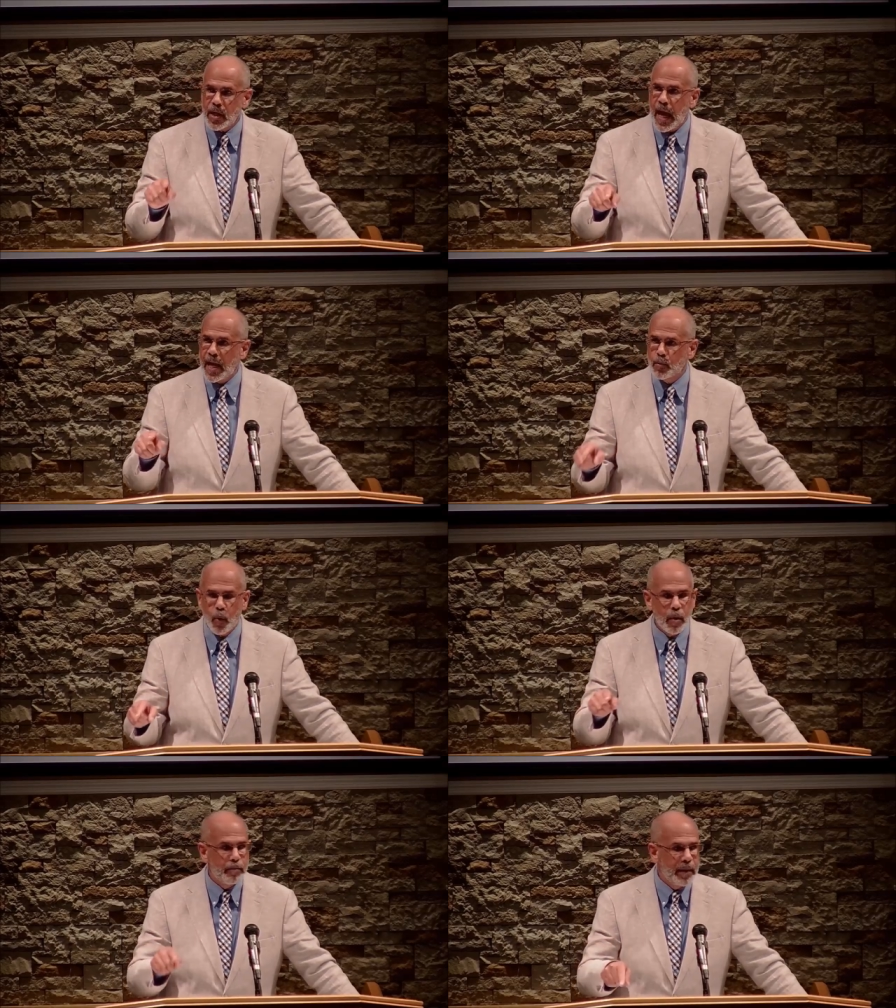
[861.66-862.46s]
as
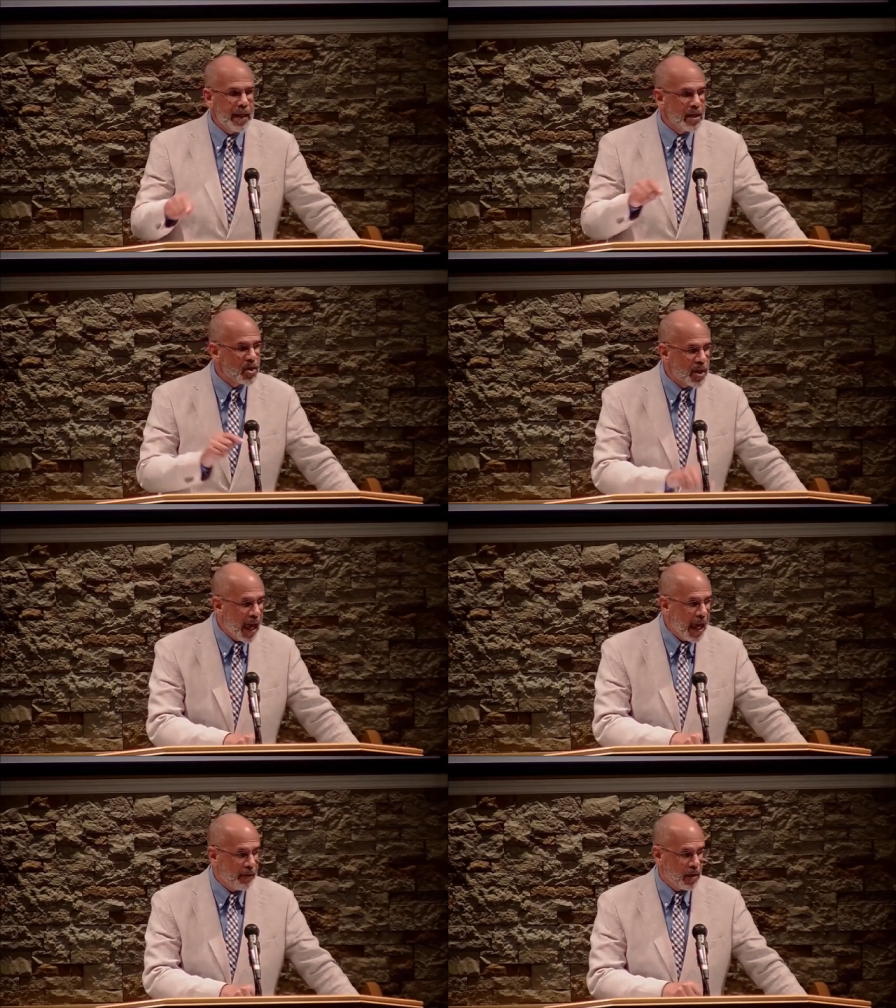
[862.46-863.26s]
were being
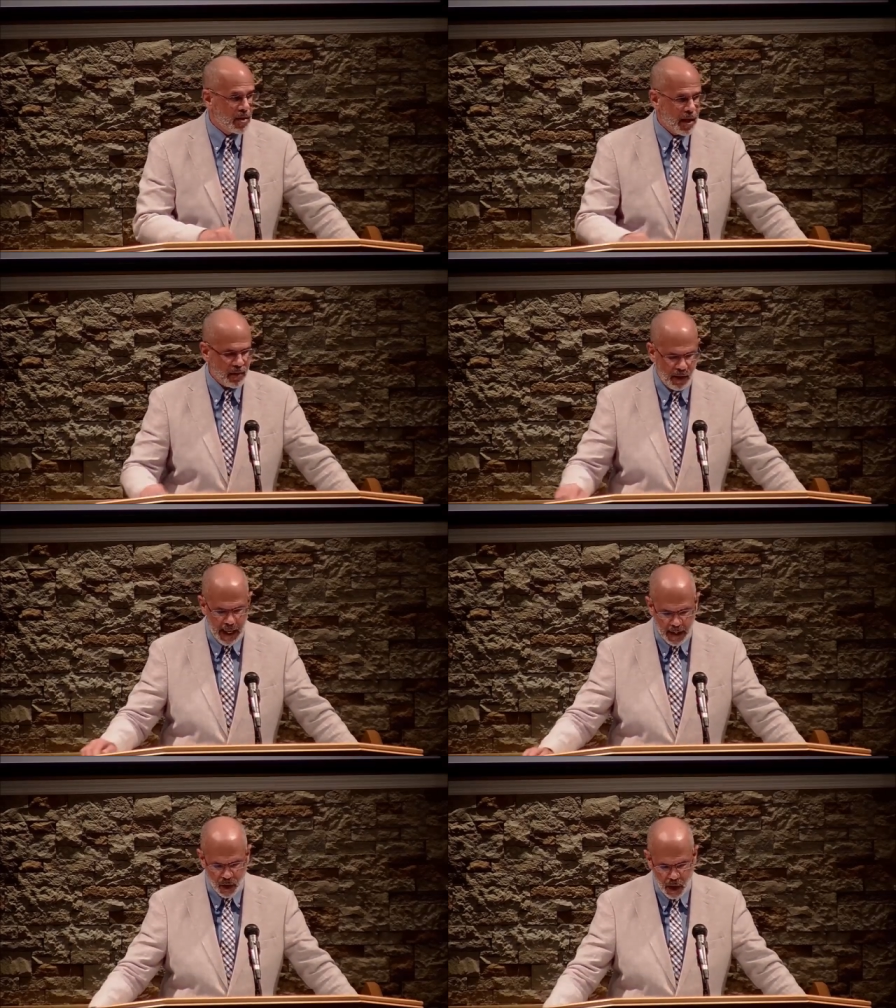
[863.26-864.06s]
saved, it says in
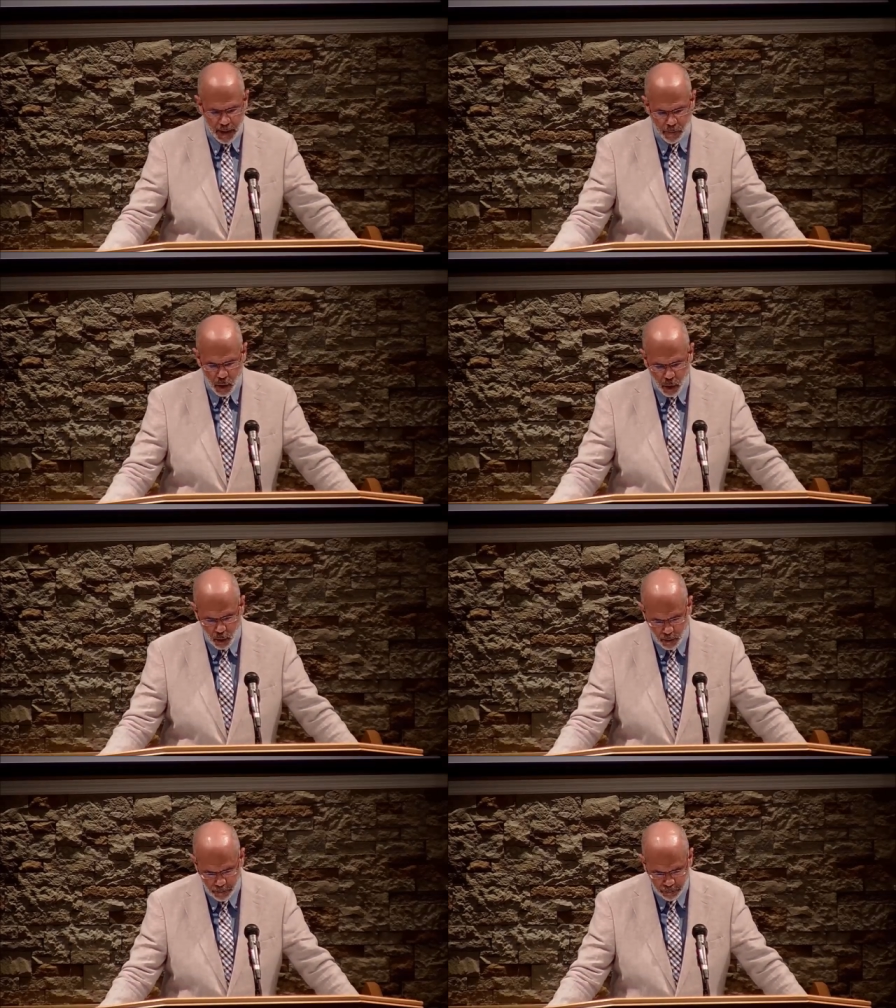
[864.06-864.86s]
Acts chapter
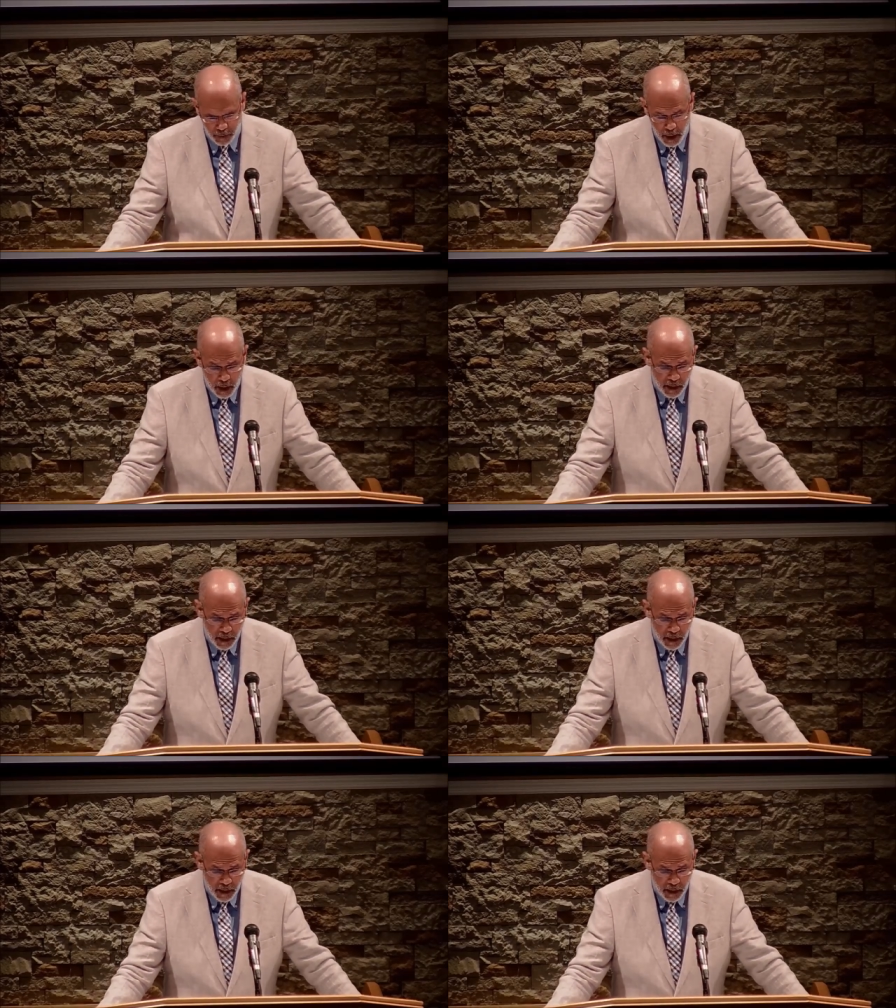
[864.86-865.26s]
2. To